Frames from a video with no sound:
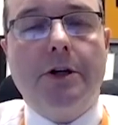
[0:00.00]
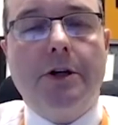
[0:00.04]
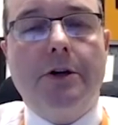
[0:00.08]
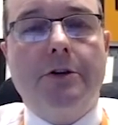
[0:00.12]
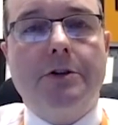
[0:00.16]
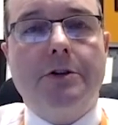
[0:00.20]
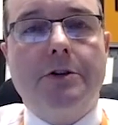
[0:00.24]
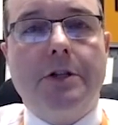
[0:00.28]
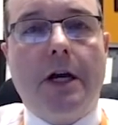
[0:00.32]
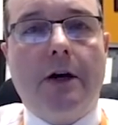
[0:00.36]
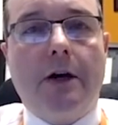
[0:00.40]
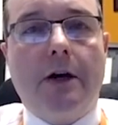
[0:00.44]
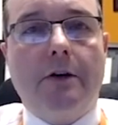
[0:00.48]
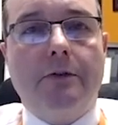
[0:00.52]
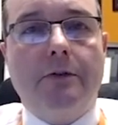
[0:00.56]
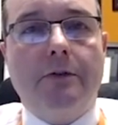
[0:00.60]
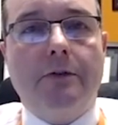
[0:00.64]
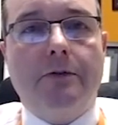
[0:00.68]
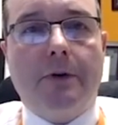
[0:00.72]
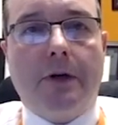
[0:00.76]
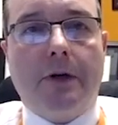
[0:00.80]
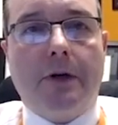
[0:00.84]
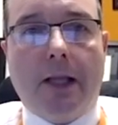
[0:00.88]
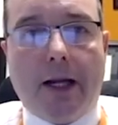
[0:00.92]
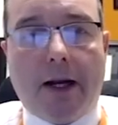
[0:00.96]
to
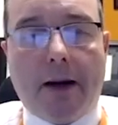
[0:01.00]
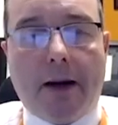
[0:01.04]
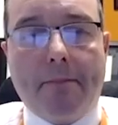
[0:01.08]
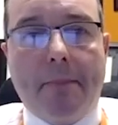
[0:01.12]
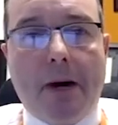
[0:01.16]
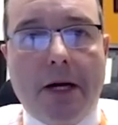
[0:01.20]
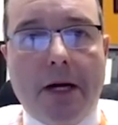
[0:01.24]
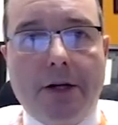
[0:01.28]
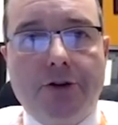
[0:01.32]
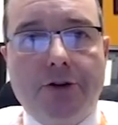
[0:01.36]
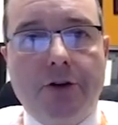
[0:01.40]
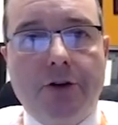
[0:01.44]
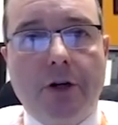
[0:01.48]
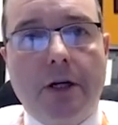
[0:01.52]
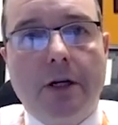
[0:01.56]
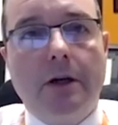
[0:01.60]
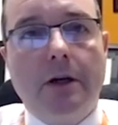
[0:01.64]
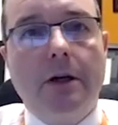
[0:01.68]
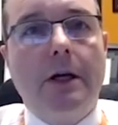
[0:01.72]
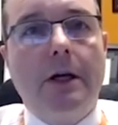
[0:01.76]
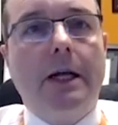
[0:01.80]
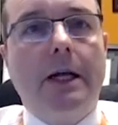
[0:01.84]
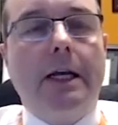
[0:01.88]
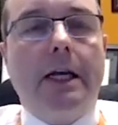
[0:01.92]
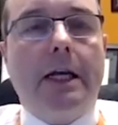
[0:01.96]
yourself, like a mantra.
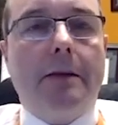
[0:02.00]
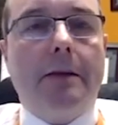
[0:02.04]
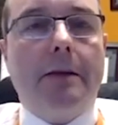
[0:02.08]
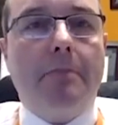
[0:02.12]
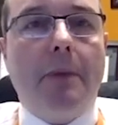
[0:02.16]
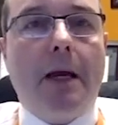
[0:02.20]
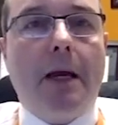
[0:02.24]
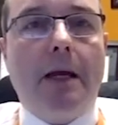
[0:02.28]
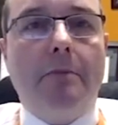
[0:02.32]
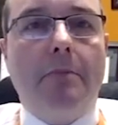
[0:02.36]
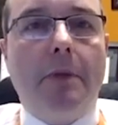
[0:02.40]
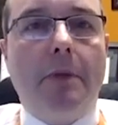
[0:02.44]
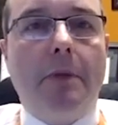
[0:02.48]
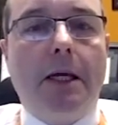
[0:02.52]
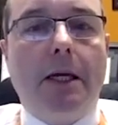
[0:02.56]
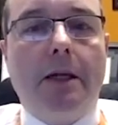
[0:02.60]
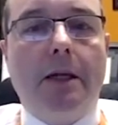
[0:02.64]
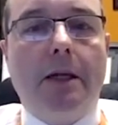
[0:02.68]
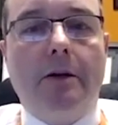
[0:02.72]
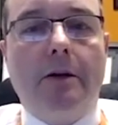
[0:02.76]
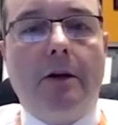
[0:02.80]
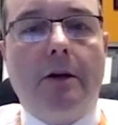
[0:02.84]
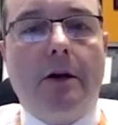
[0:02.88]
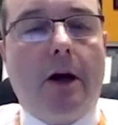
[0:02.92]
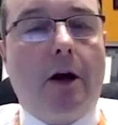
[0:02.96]
It may
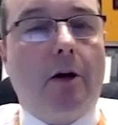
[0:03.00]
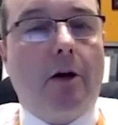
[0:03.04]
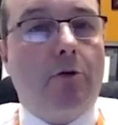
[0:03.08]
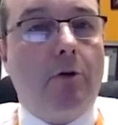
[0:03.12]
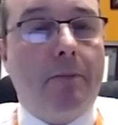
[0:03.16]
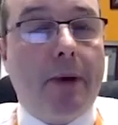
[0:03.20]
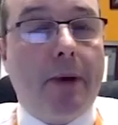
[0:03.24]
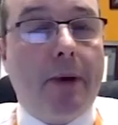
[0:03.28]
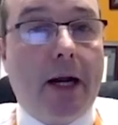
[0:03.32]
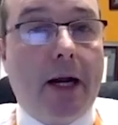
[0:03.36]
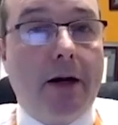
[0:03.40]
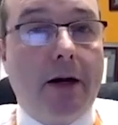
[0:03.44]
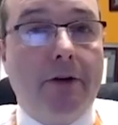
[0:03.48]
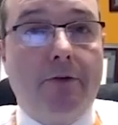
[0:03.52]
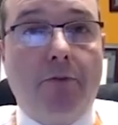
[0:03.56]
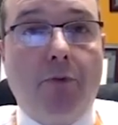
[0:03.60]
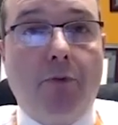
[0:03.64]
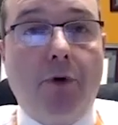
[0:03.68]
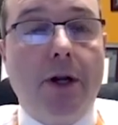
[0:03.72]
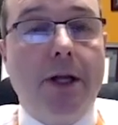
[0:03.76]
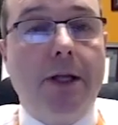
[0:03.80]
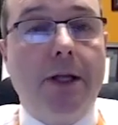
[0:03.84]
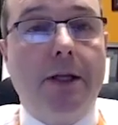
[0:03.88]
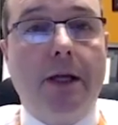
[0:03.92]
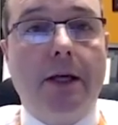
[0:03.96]
mean repetitive
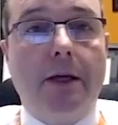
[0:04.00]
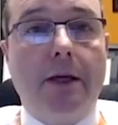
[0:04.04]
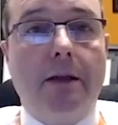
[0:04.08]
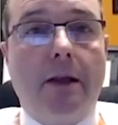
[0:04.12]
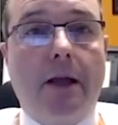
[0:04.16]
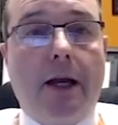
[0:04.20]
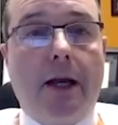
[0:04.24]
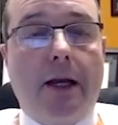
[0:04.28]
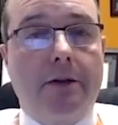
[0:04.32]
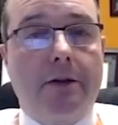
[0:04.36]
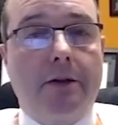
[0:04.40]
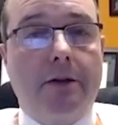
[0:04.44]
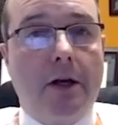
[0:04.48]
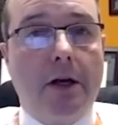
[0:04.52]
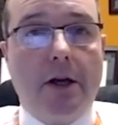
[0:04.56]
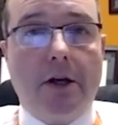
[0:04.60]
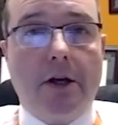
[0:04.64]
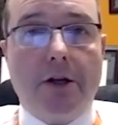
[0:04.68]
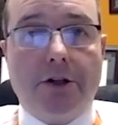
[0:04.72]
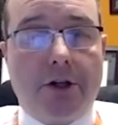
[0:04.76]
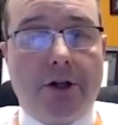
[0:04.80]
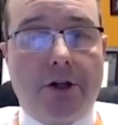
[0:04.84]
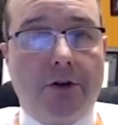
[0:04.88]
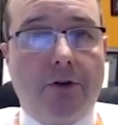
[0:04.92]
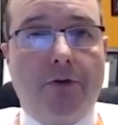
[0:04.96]
breathing, like
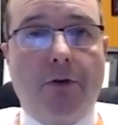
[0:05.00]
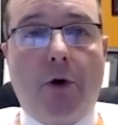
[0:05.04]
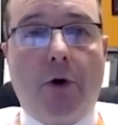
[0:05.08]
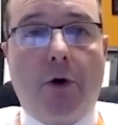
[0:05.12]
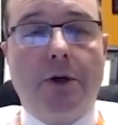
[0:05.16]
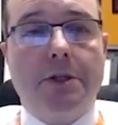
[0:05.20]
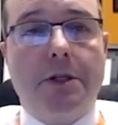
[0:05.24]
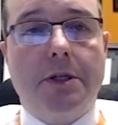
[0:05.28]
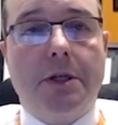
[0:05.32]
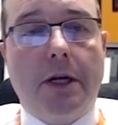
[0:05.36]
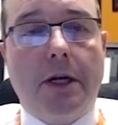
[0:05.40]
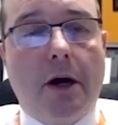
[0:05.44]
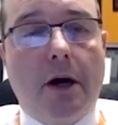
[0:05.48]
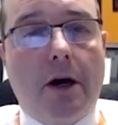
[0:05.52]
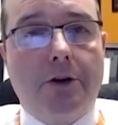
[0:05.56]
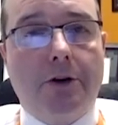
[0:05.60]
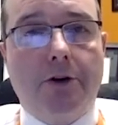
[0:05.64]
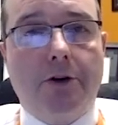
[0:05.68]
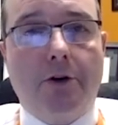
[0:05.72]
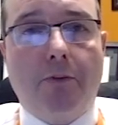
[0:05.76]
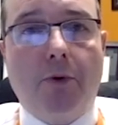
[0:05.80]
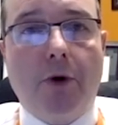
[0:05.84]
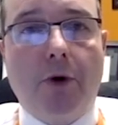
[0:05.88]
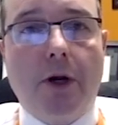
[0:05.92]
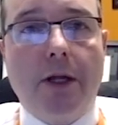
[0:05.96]
just focusing on
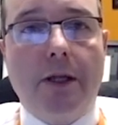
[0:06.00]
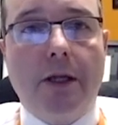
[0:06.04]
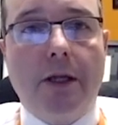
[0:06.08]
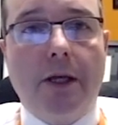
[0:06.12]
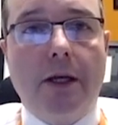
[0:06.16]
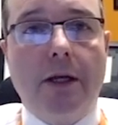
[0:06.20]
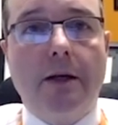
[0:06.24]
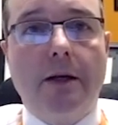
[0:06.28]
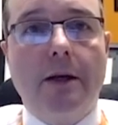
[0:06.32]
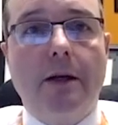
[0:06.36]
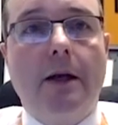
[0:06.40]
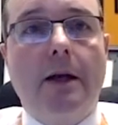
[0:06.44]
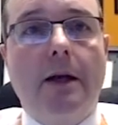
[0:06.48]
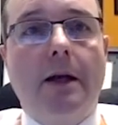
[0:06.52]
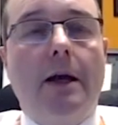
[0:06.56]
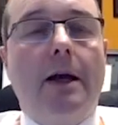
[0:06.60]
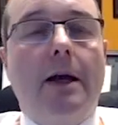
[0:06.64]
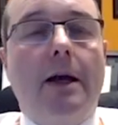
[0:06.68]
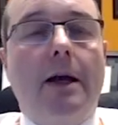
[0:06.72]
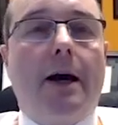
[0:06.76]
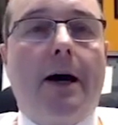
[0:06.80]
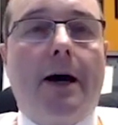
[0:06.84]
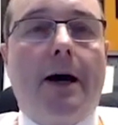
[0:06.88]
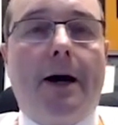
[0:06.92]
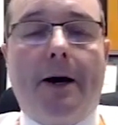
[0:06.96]
your breathing.
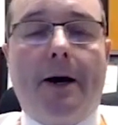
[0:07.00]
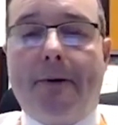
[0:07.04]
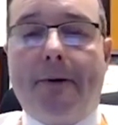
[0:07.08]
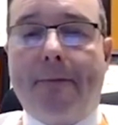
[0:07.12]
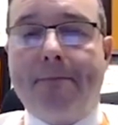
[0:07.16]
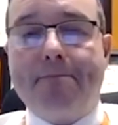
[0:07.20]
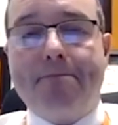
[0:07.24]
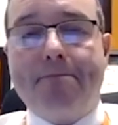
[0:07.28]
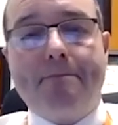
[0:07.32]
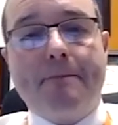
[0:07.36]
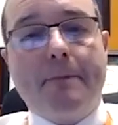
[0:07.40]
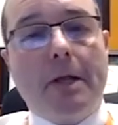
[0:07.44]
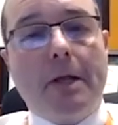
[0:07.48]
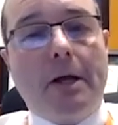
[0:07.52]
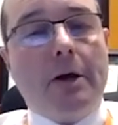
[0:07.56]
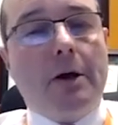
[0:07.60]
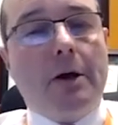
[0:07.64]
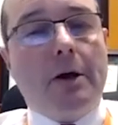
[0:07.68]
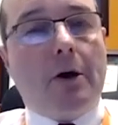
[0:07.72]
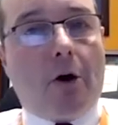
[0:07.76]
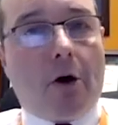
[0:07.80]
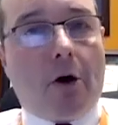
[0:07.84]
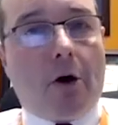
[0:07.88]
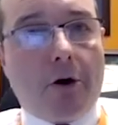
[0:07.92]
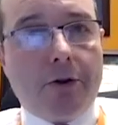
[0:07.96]

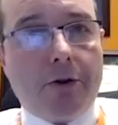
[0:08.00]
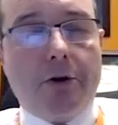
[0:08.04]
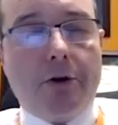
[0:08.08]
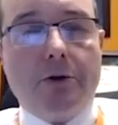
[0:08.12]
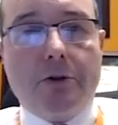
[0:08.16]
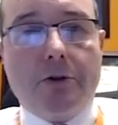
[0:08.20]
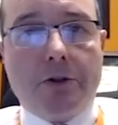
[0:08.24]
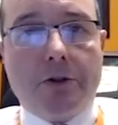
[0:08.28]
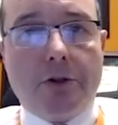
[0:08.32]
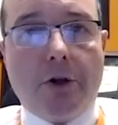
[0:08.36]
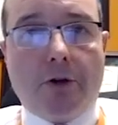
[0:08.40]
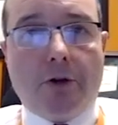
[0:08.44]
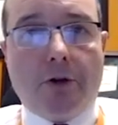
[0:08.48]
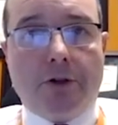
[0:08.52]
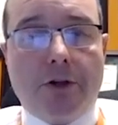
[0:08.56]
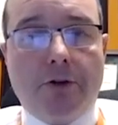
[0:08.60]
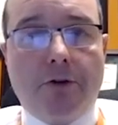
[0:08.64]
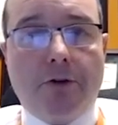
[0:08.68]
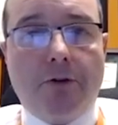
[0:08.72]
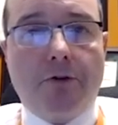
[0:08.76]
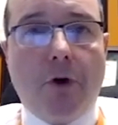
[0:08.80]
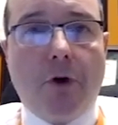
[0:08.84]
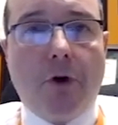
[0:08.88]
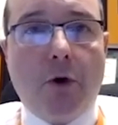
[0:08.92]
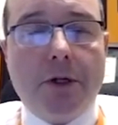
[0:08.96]
All those, you know,
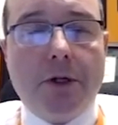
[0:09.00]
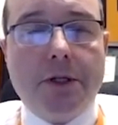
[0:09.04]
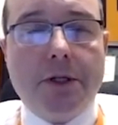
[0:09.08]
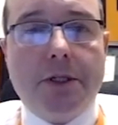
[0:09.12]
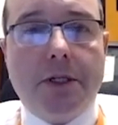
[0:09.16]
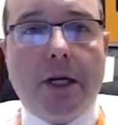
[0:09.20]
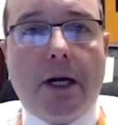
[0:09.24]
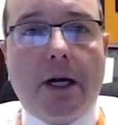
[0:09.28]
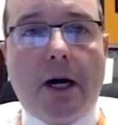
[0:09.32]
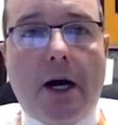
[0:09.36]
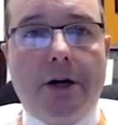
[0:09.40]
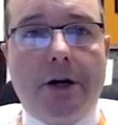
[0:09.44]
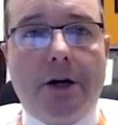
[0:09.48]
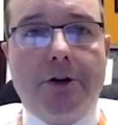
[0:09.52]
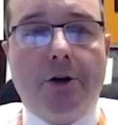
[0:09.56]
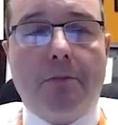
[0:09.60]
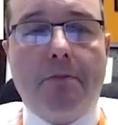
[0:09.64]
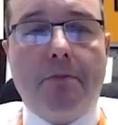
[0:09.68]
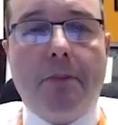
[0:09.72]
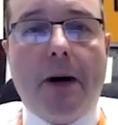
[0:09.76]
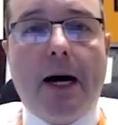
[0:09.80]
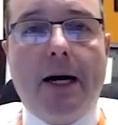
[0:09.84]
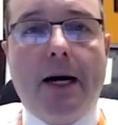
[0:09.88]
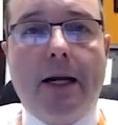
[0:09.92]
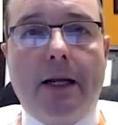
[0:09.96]
just focusing on your
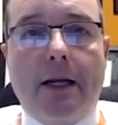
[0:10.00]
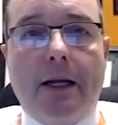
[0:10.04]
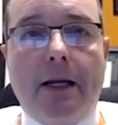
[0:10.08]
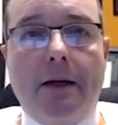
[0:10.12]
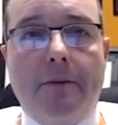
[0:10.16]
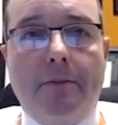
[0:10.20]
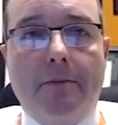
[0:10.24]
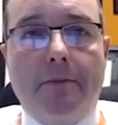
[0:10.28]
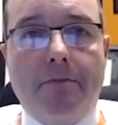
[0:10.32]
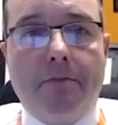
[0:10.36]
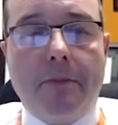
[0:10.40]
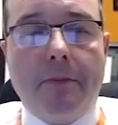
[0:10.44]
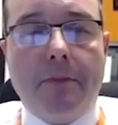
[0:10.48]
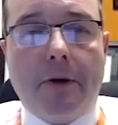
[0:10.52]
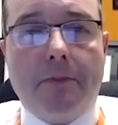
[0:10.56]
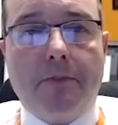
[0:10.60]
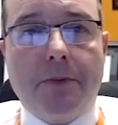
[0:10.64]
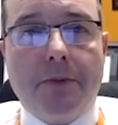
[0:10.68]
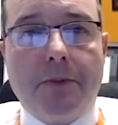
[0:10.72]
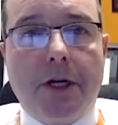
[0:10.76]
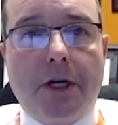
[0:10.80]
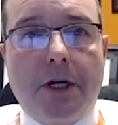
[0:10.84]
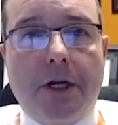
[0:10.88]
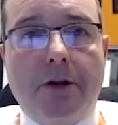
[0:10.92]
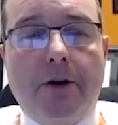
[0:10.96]
body, a
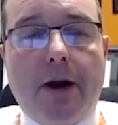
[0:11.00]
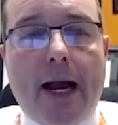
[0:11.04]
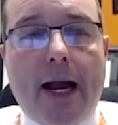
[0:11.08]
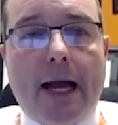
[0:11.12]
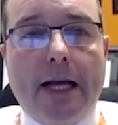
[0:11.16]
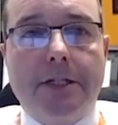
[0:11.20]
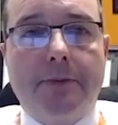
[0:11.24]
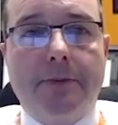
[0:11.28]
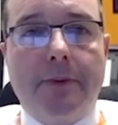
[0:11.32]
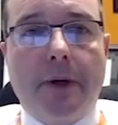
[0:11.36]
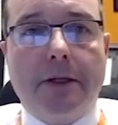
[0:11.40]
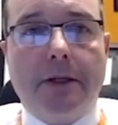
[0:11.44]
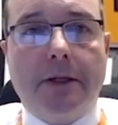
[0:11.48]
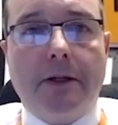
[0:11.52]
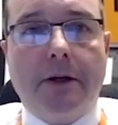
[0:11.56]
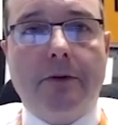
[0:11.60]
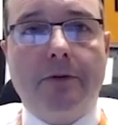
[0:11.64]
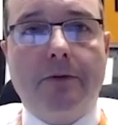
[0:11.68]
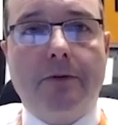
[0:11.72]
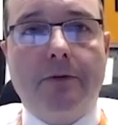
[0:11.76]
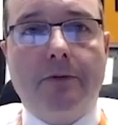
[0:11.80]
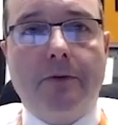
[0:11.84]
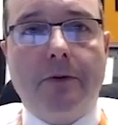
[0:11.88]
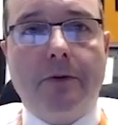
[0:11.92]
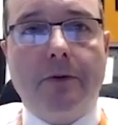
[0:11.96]
particular aspect
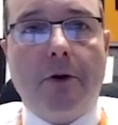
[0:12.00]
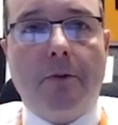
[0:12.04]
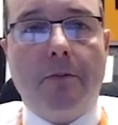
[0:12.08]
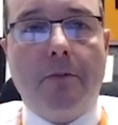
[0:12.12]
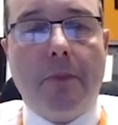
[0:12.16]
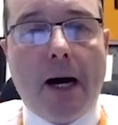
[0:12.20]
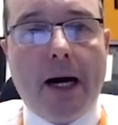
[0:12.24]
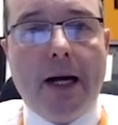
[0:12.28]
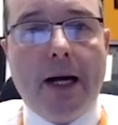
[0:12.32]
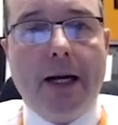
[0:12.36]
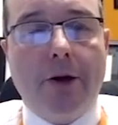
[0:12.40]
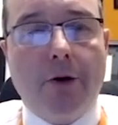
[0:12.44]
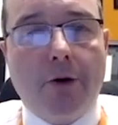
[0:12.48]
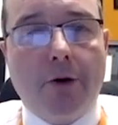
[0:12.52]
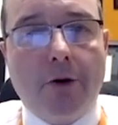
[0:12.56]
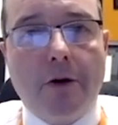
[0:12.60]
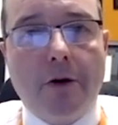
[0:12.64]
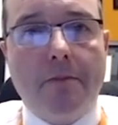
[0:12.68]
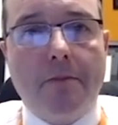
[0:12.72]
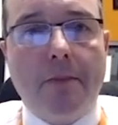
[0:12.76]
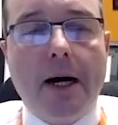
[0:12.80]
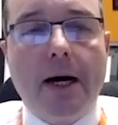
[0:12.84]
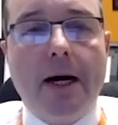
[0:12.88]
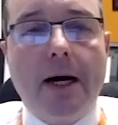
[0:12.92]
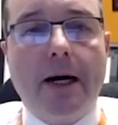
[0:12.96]
of your body or
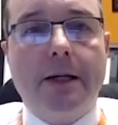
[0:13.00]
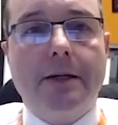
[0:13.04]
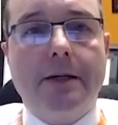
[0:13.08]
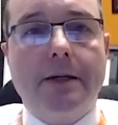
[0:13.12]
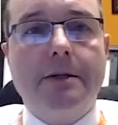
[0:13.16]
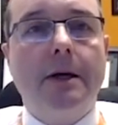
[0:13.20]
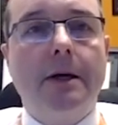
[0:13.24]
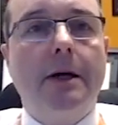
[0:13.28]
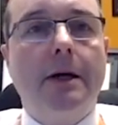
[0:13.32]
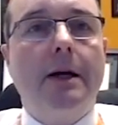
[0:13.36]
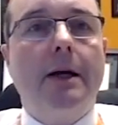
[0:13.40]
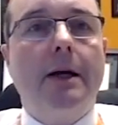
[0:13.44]
your mind,